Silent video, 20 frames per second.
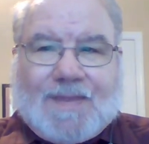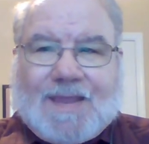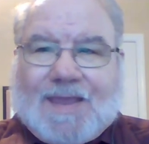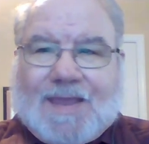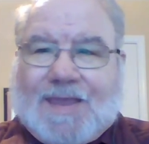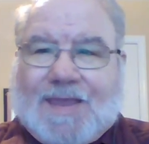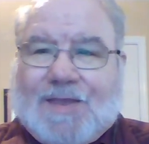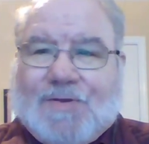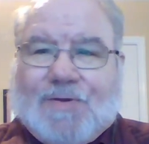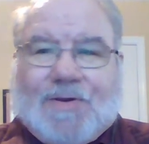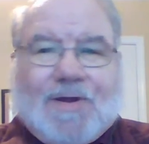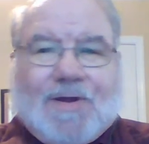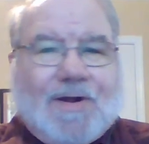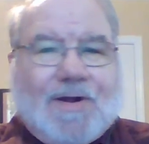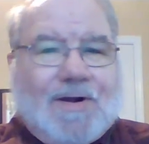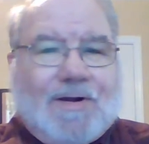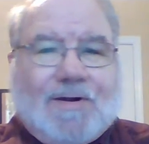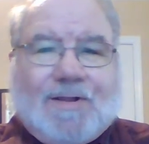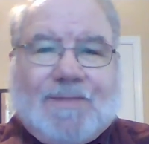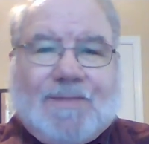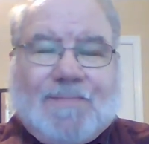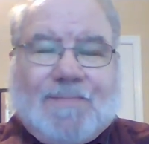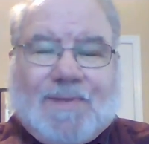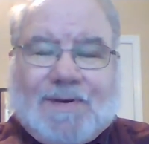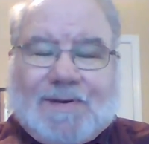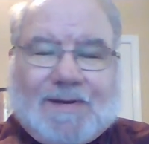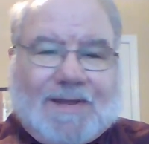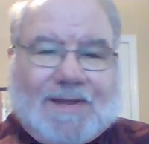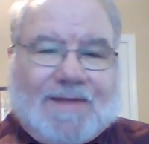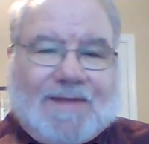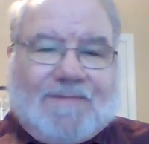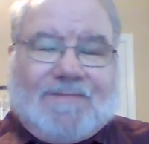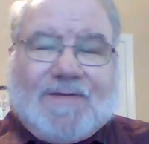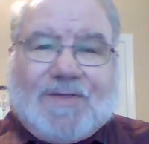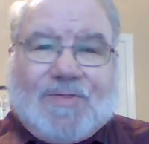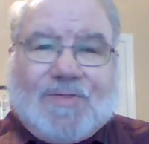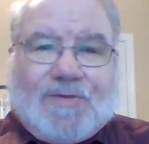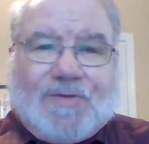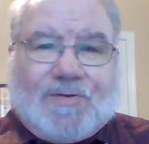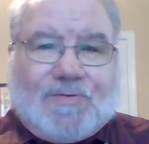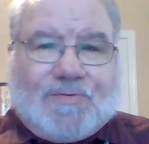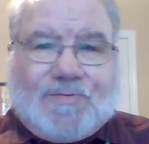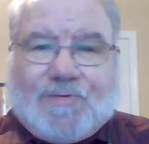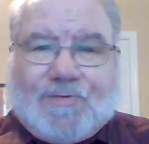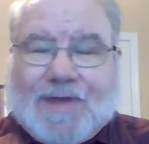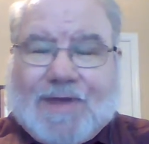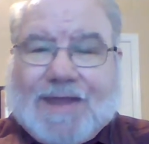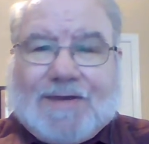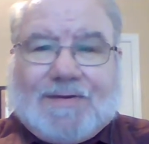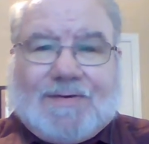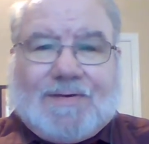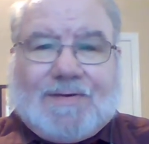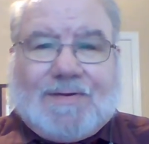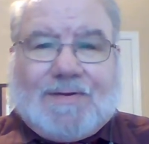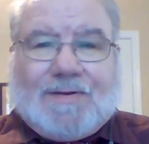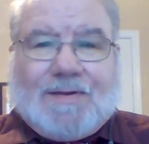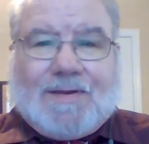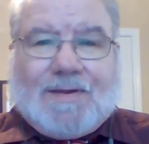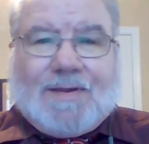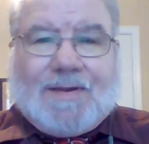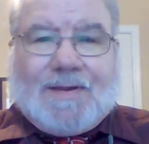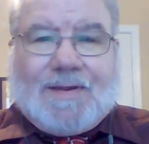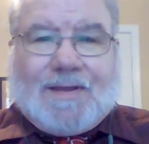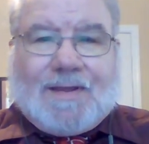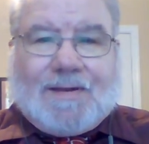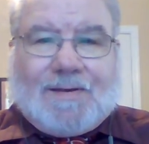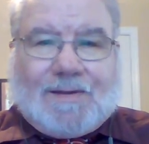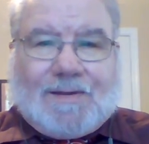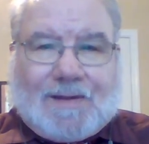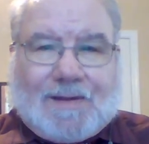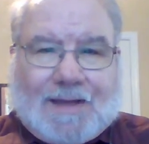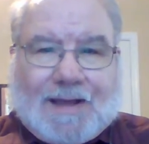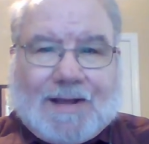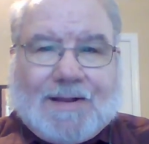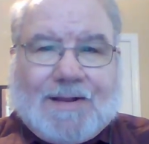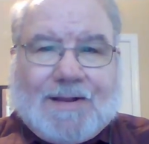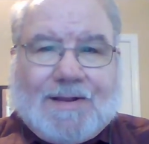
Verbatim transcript: He could hardly believe his great luck.